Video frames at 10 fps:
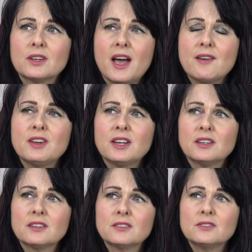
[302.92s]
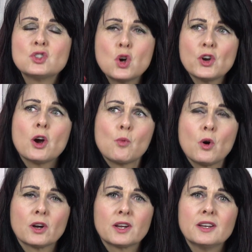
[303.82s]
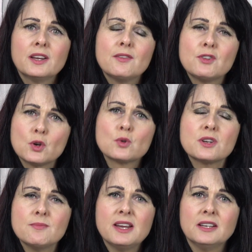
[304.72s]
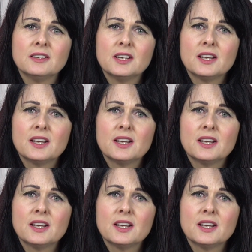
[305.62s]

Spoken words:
having done our work, if you know what I mean.